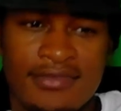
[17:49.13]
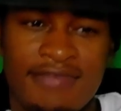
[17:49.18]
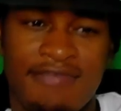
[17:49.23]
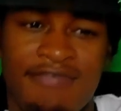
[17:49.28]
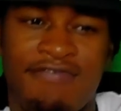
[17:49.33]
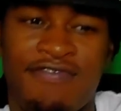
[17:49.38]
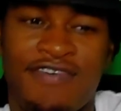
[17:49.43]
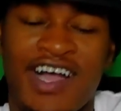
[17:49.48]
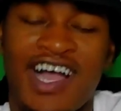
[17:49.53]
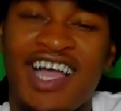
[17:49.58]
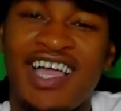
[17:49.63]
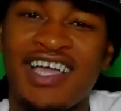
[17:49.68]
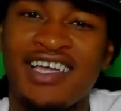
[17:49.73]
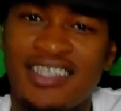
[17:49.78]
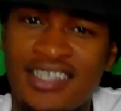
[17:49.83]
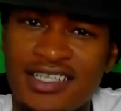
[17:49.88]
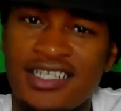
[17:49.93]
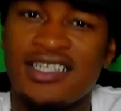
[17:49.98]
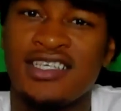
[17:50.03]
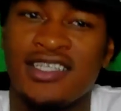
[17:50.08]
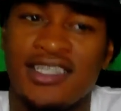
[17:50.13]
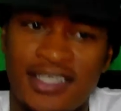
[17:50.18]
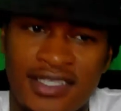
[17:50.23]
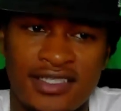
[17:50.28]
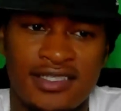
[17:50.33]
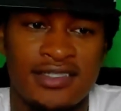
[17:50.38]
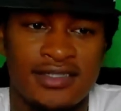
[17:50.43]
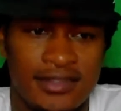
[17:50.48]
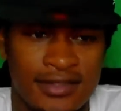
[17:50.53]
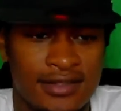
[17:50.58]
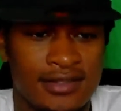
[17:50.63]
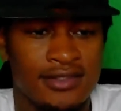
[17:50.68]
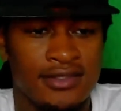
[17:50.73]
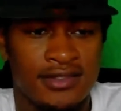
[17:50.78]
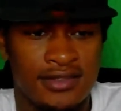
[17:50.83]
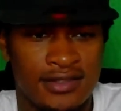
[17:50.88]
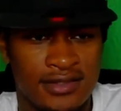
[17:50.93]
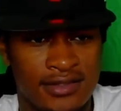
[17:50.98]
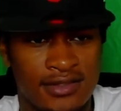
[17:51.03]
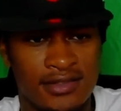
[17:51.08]
Finally. Six
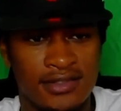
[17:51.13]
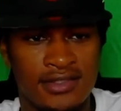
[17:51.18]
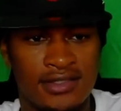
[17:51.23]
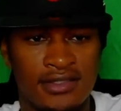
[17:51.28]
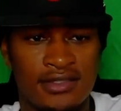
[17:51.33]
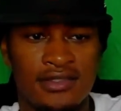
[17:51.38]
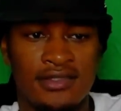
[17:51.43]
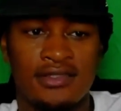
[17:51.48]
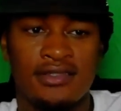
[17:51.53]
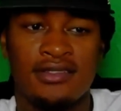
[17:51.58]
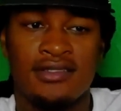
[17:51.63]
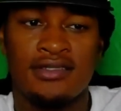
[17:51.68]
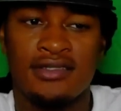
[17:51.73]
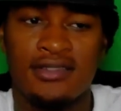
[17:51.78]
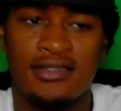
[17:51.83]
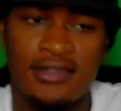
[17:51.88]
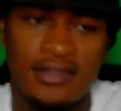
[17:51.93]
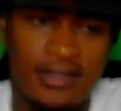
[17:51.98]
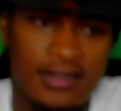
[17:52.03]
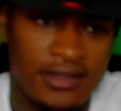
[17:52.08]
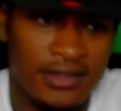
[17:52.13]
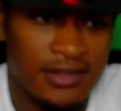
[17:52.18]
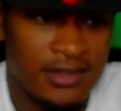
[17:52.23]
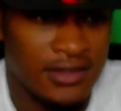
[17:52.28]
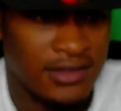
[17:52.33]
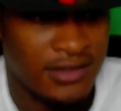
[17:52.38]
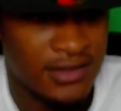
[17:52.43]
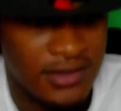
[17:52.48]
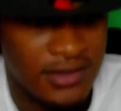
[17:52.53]
four. No, six three. Six three